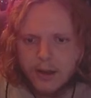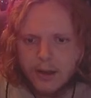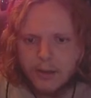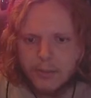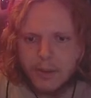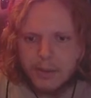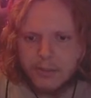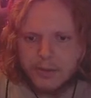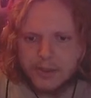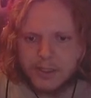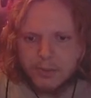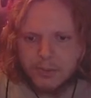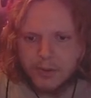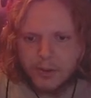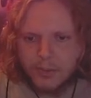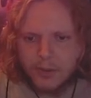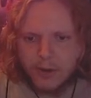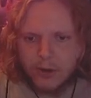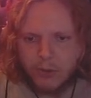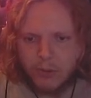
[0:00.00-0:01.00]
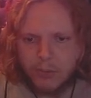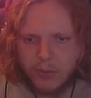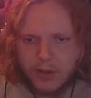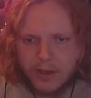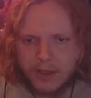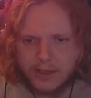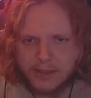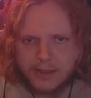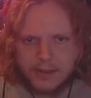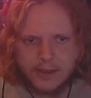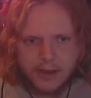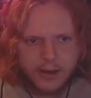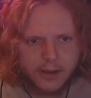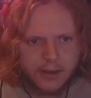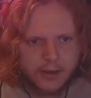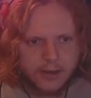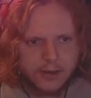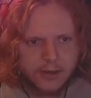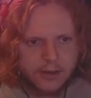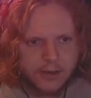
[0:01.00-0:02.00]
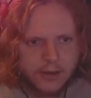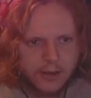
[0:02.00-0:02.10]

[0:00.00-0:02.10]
Maybe let's put a big old plus sign